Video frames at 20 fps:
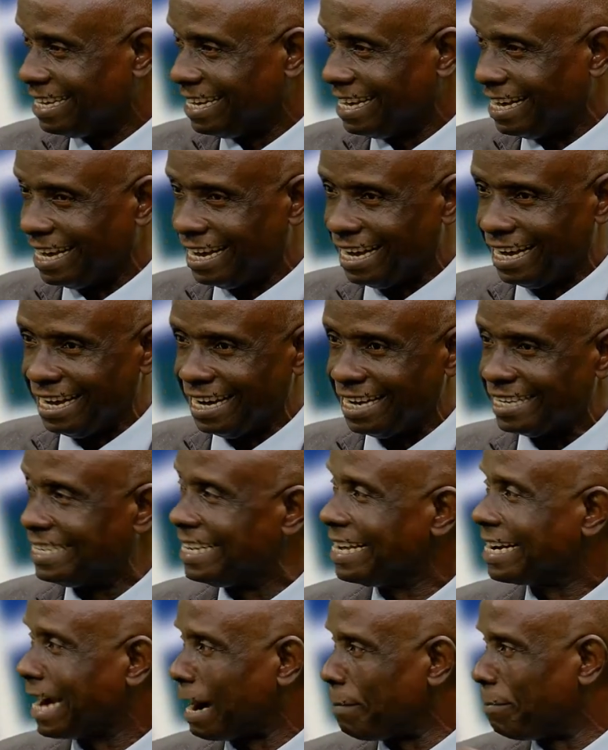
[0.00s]

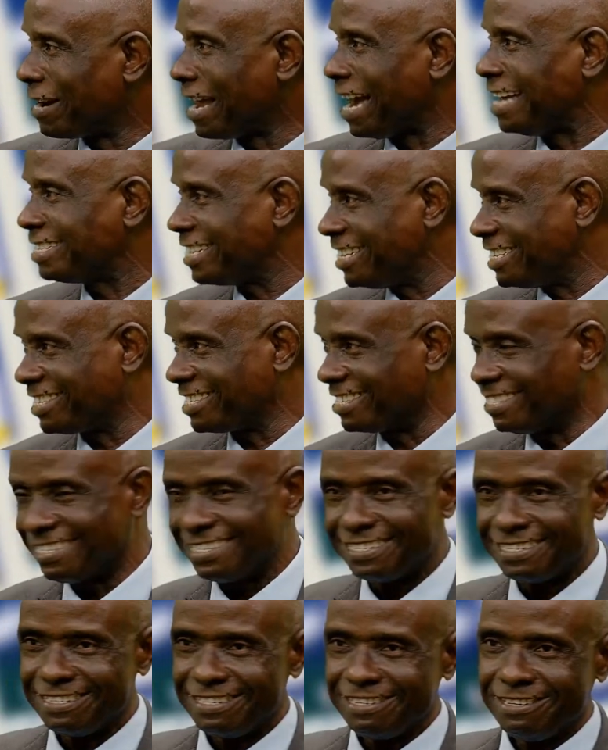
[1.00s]
decarbonization
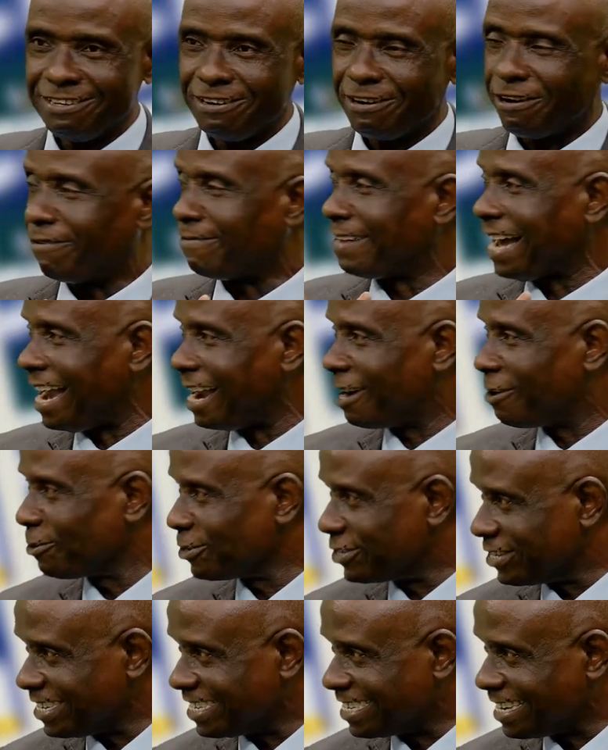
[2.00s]
of the
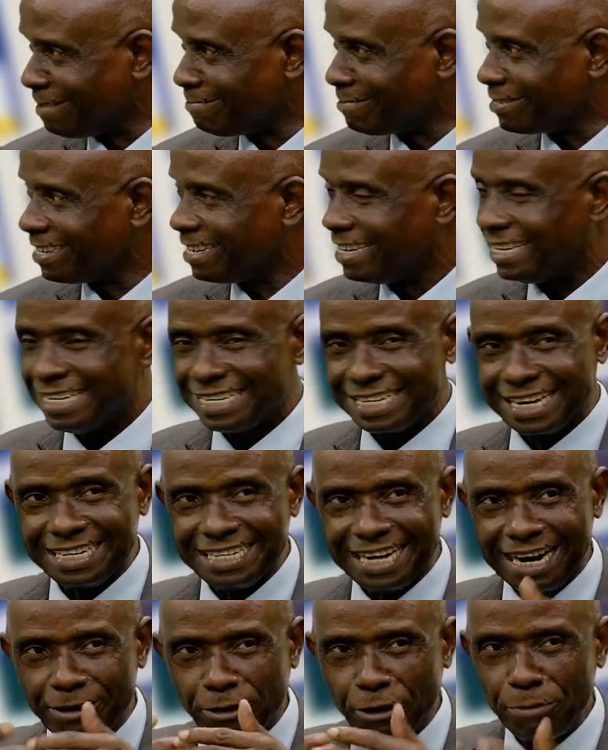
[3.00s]
ecosystems that they
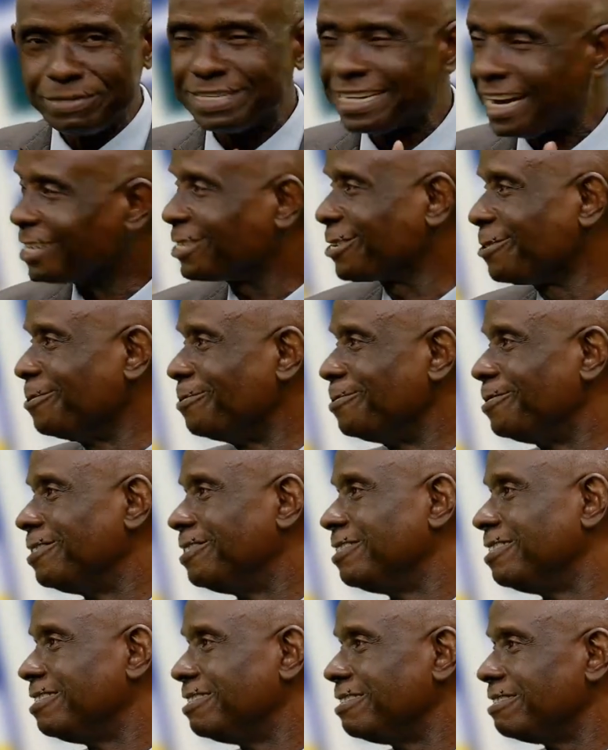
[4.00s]
are committed to,
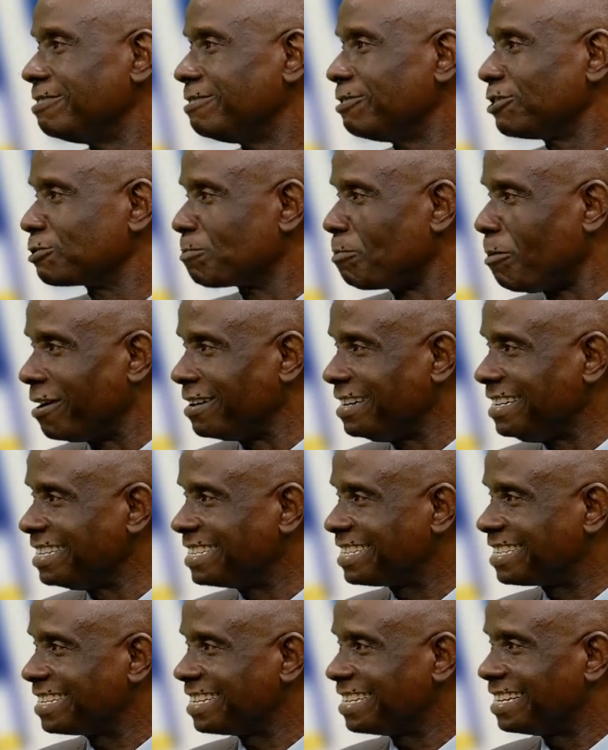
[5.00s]
those
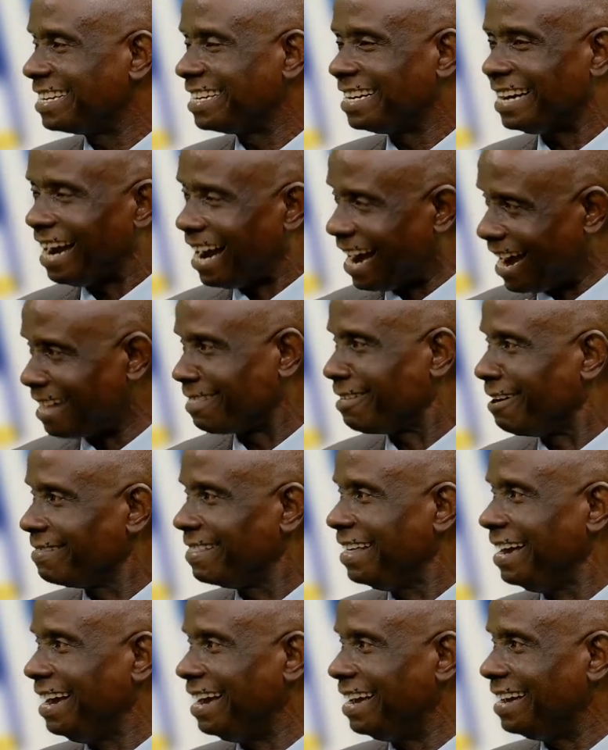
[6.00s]
monies are not
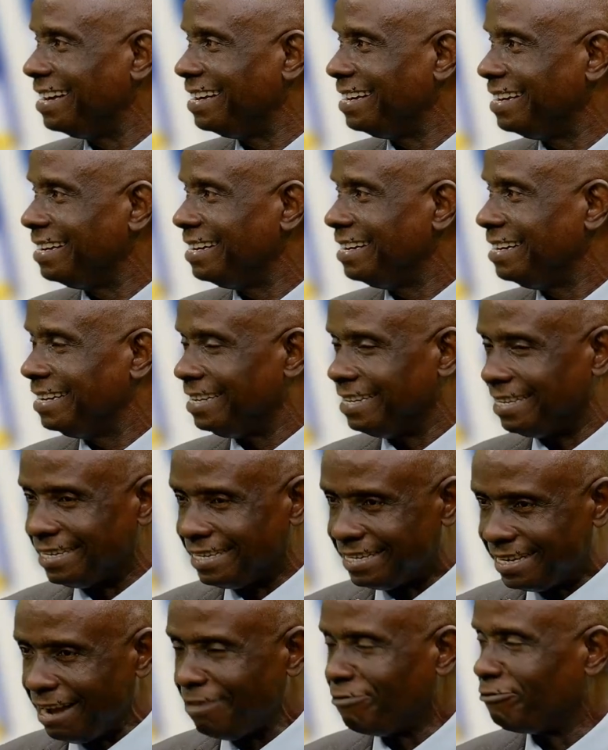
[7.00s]
there.
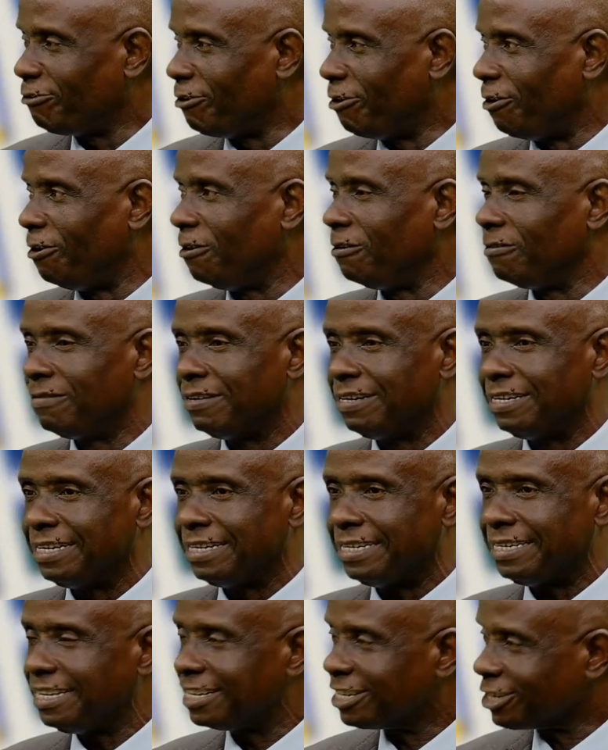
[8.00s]
Therefore,
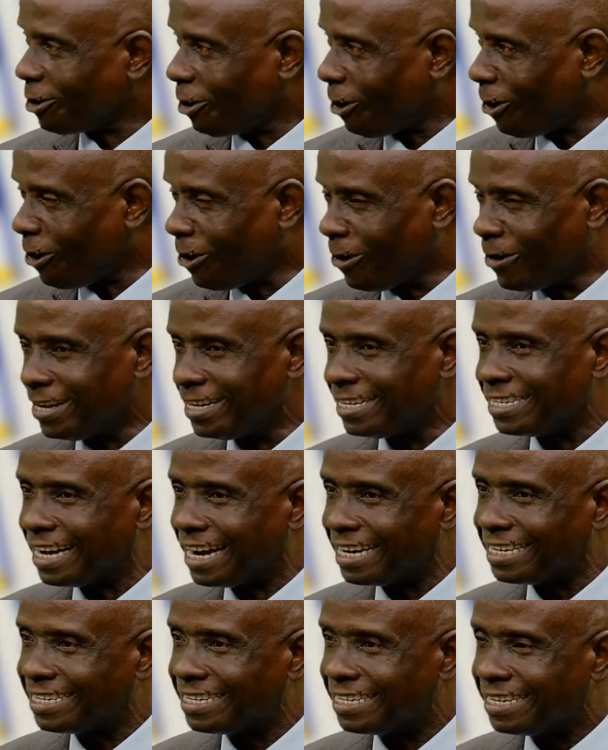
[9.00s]
this call is
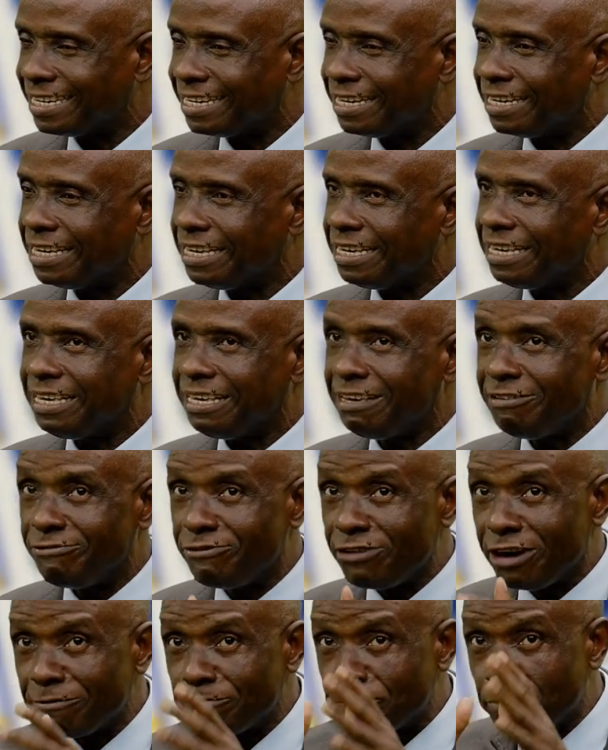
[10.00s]
that if
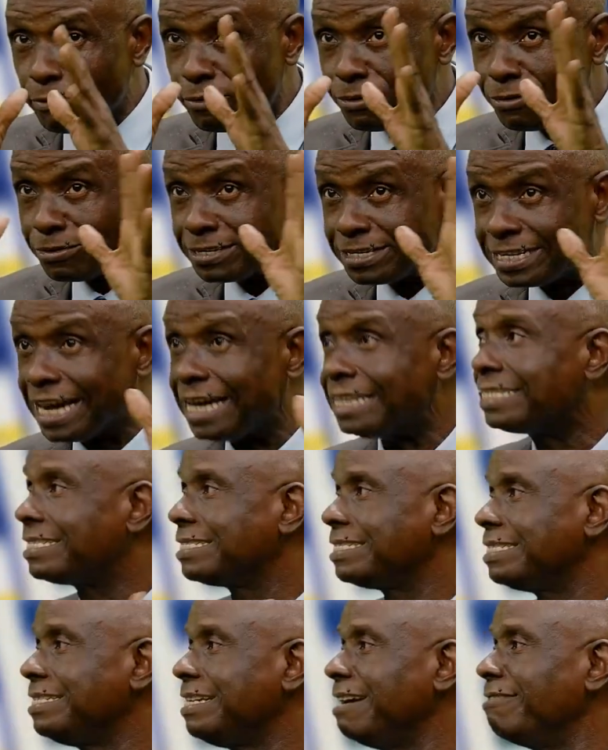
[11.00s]
you have polluted
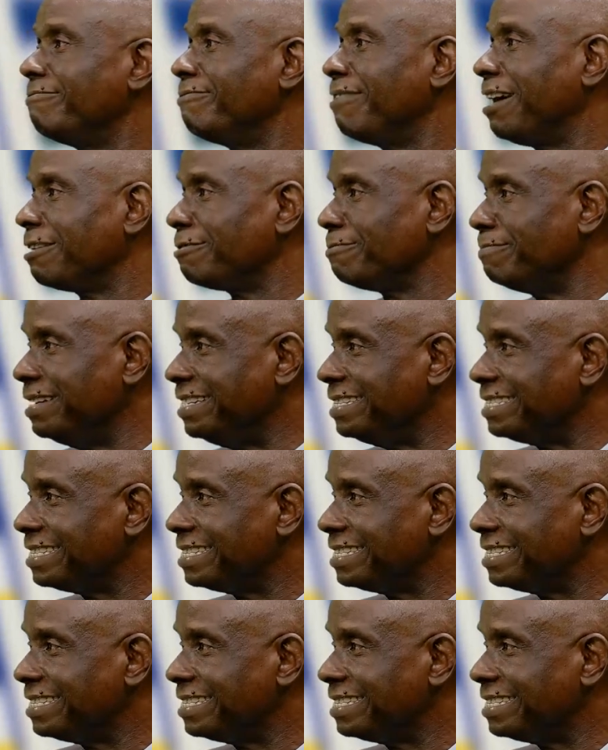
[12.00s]
the environment